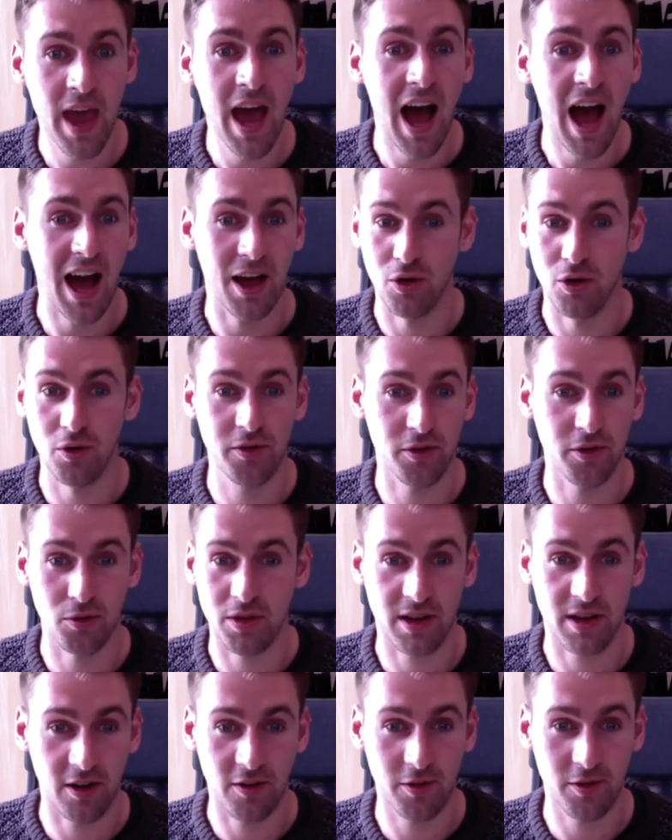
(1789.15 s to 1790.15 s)
And also the
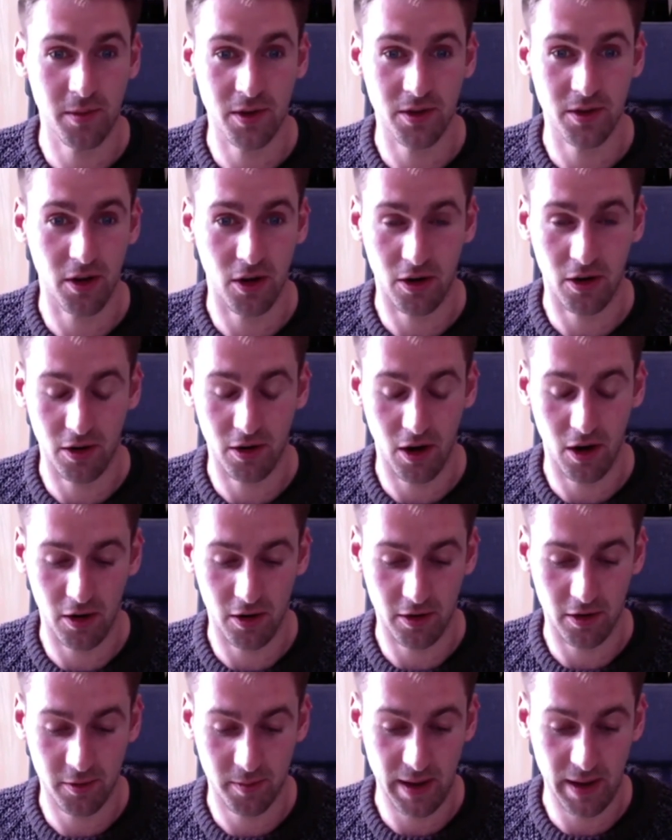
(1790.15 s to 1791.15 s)
government are
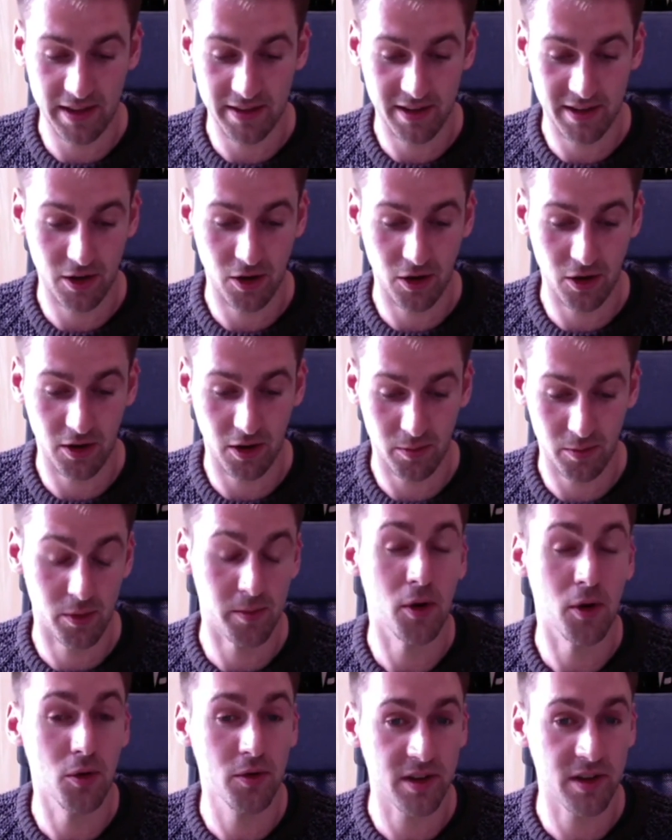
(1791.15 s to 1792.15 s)

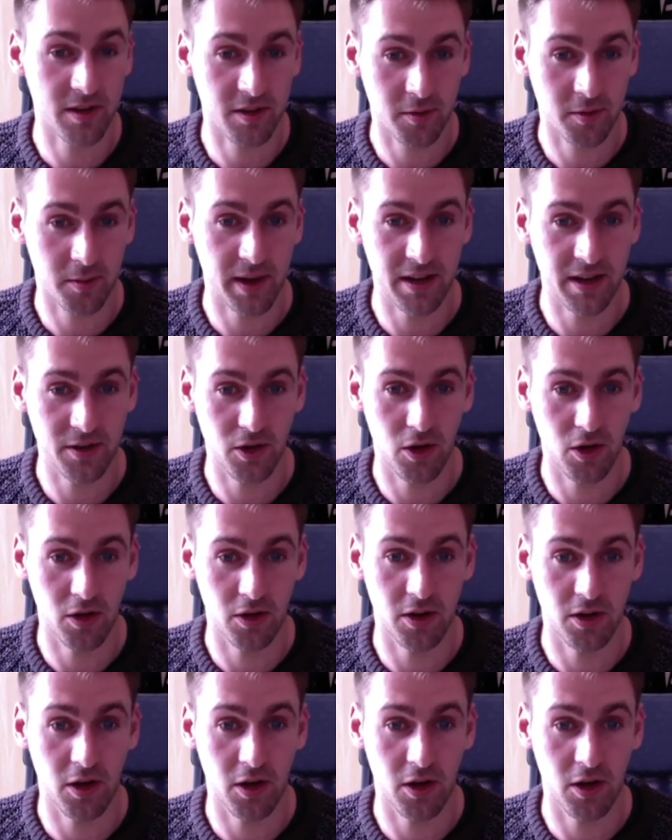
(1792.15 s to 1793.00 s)
proposing to spend on